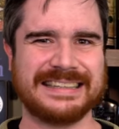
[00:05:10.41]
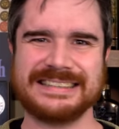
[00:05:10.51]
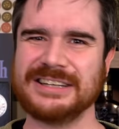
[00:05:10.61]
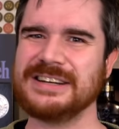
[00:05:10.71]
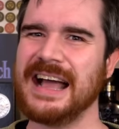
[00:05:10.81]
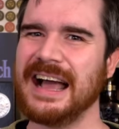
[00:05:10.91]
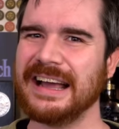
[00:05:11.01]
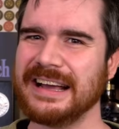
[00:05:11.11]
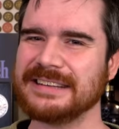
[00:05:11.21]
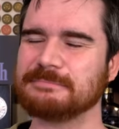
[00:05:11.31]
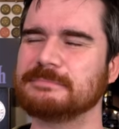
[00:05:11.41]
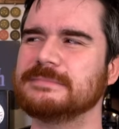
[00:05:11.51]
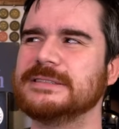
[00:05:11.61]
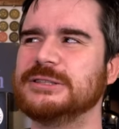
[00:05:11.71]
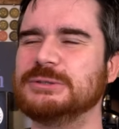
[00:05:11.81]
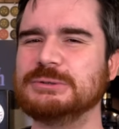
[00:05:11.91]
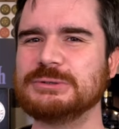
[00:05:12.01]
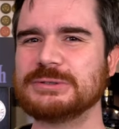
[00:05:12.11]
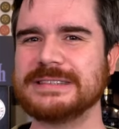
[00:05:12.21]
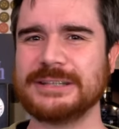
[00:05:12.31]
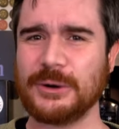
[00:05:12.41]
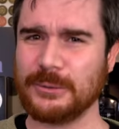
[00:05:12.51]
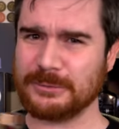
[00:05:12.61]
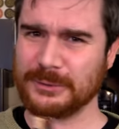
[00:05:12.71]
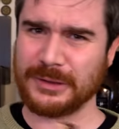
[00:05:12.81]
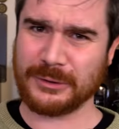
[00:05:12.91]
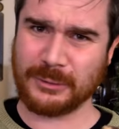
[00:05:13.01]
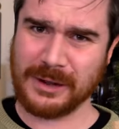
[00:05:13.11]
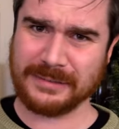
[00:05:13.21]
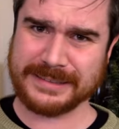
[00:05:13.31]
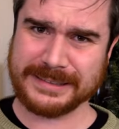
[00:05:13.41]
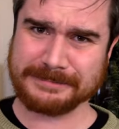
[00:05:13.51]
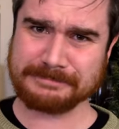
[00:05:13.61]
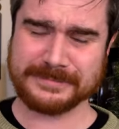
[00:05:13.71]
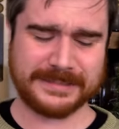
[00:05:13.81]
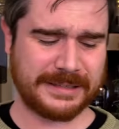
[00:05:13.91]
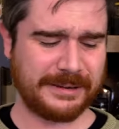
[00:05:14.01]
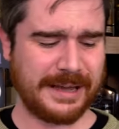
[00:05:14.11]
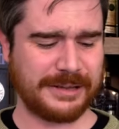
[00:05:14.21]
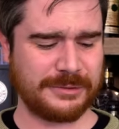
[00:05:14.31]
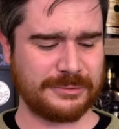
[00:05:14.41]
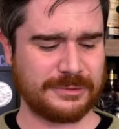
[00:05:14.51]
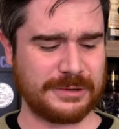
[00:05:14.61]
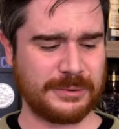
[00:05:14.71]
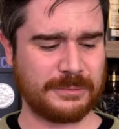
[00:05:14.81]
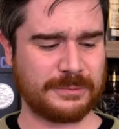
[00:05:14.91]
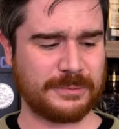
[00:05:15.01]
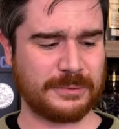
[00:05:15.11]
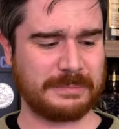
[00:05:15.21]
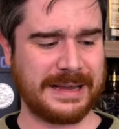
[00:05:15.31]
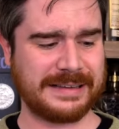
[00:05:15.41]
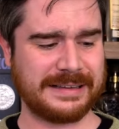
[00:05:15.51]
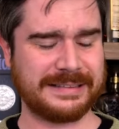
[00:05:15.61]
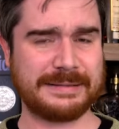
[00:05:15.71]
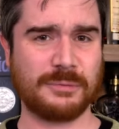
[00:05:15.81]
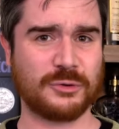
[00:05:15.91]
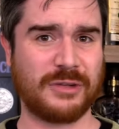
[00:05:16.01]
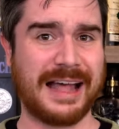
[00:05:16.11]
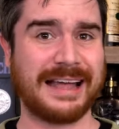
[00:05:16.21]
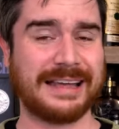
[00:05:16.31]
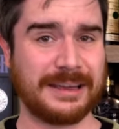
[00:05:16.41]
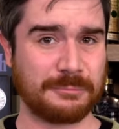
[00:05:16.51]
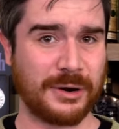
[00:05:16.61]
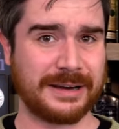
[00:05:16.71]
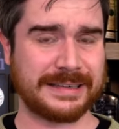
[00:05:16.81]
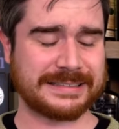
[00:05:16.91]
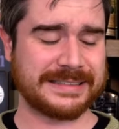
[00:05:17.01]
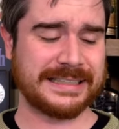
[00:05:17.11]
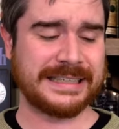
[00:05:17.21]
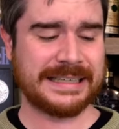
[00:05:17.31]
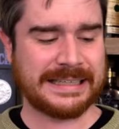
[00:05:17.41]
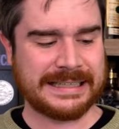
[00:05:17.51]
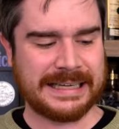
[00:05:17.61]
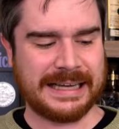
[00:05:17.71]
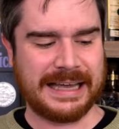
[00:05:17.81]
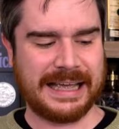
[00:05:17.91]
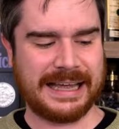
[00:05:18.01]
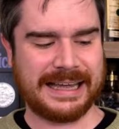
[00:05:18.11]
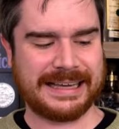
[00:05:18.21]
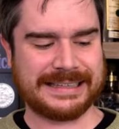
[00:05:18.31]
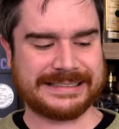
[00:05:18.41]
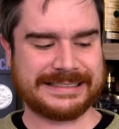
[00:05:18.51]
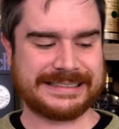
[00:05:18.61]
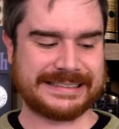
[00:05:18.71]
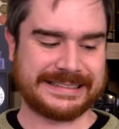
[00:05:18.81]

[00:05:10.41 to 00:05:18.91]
they're not usually known for their quality. They're not usually known for making the most high-end products. And